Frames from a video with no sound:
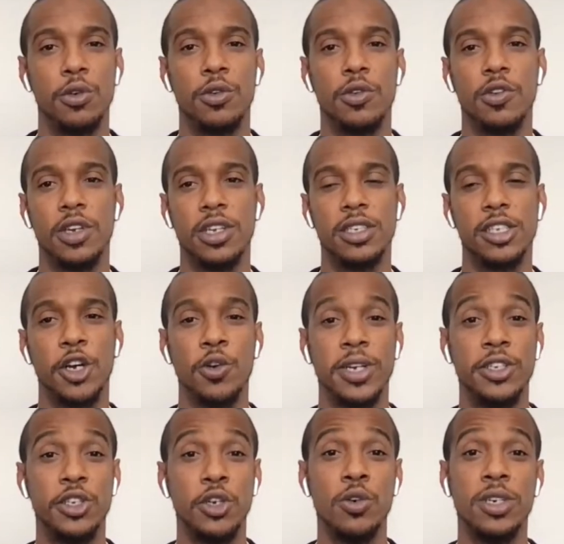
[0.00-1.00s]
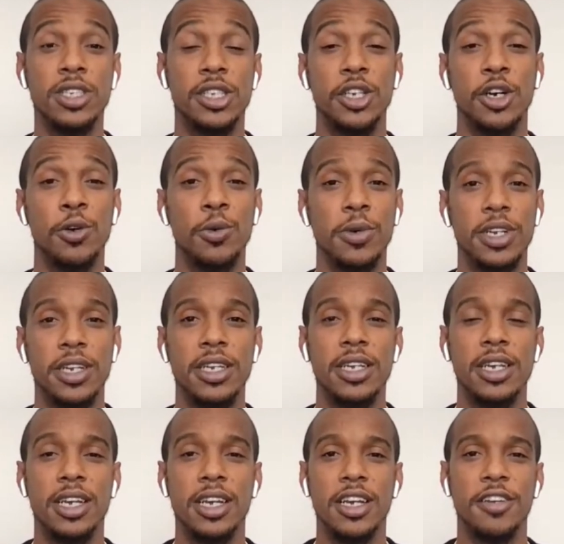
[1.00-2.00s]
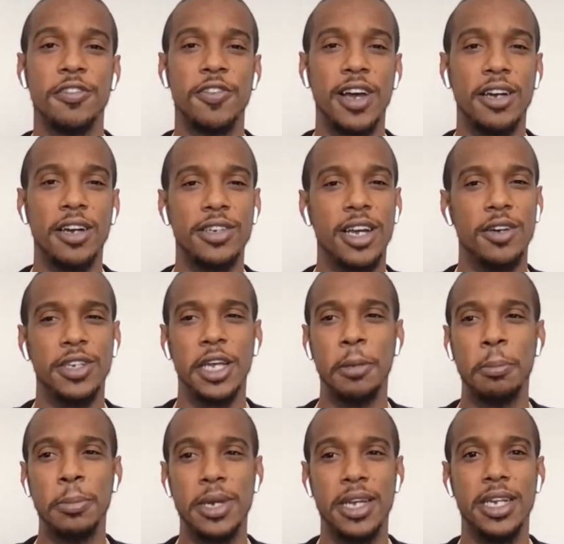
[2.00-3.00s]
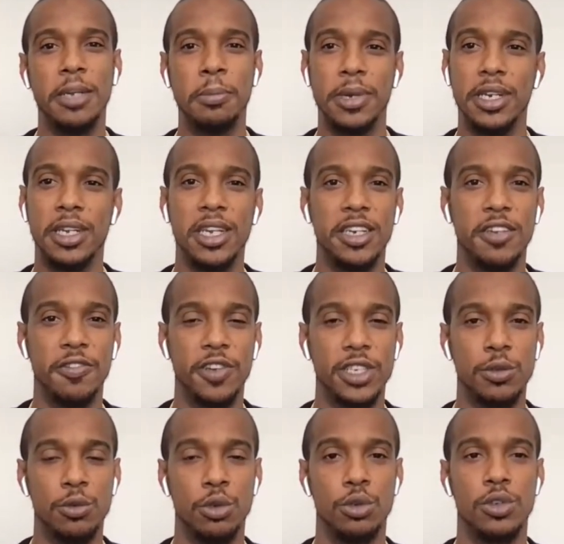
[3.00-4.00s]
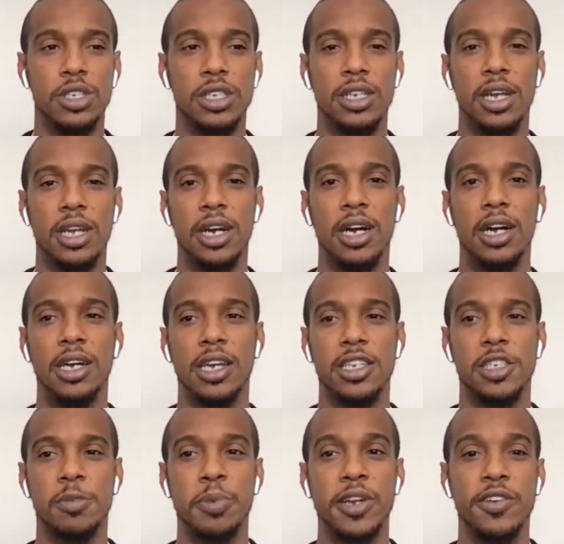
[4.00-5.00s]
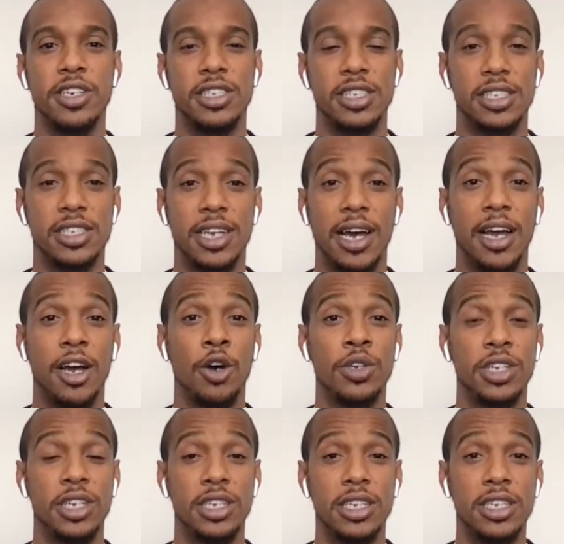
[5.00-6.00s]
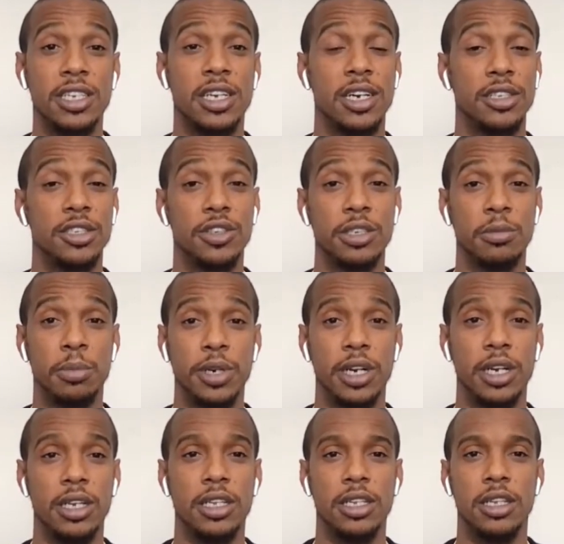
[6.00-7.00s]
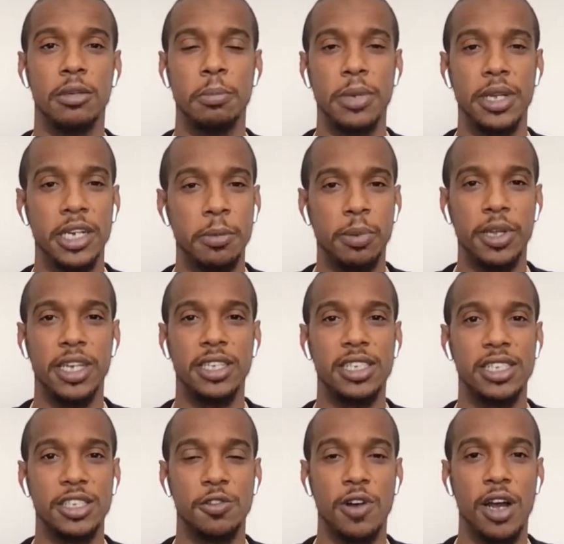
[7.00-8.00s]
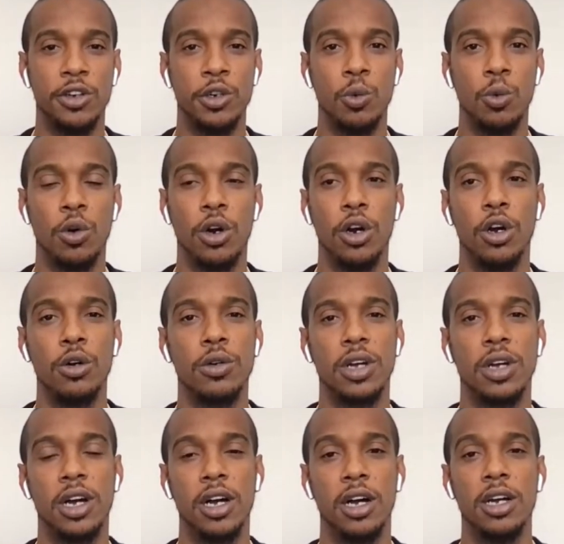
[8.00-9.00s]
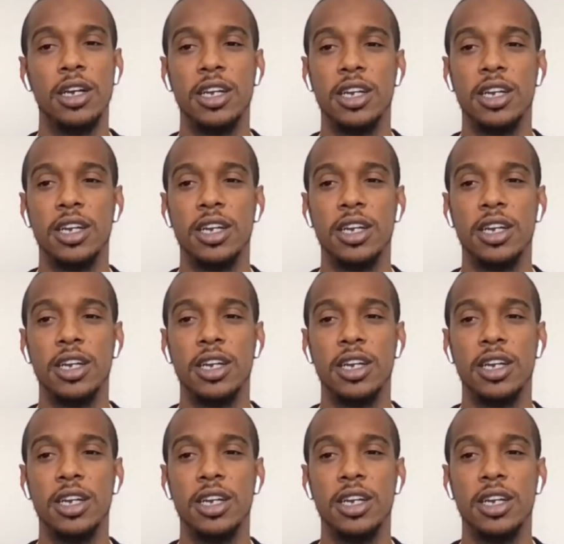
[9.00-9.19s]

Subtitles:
level. And so in doing so, we found out that many individuals experiences, not only in this country, but in many places around the world,